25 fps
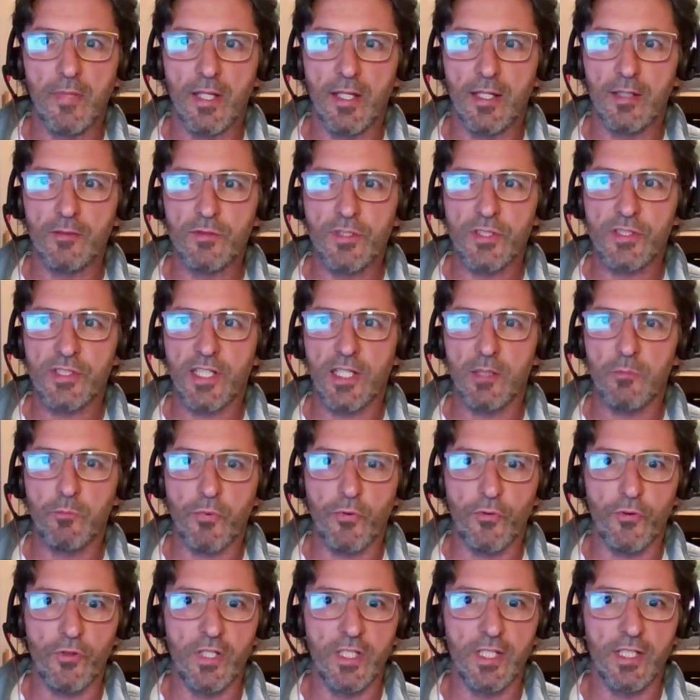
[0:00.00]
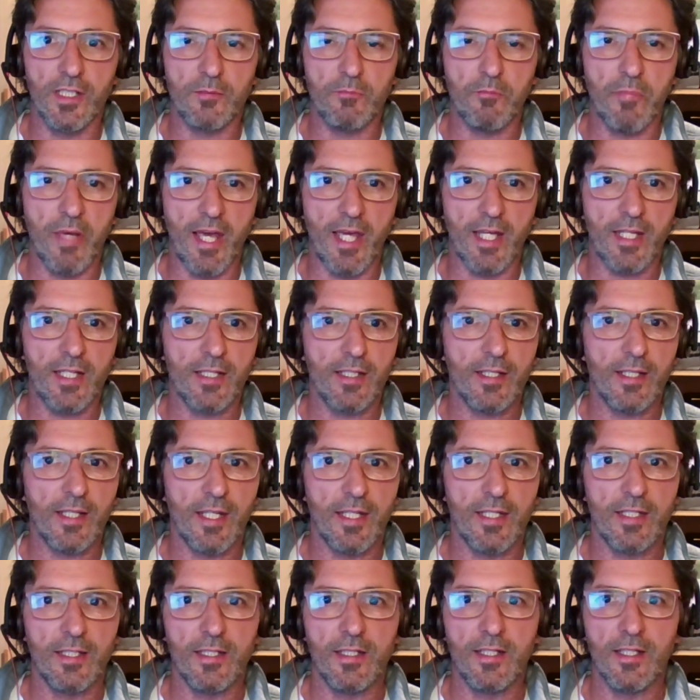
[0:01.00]
Just keep pruning it back
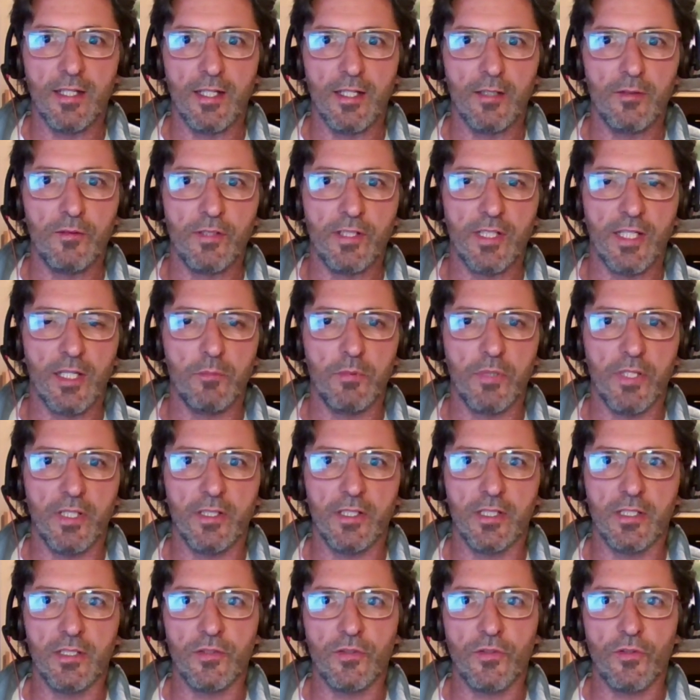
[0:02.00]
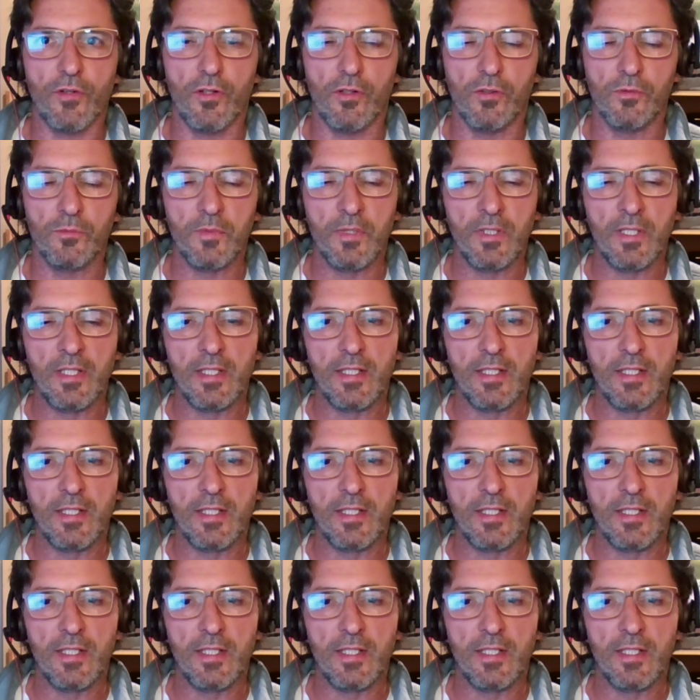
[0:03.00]
and to keep it under control.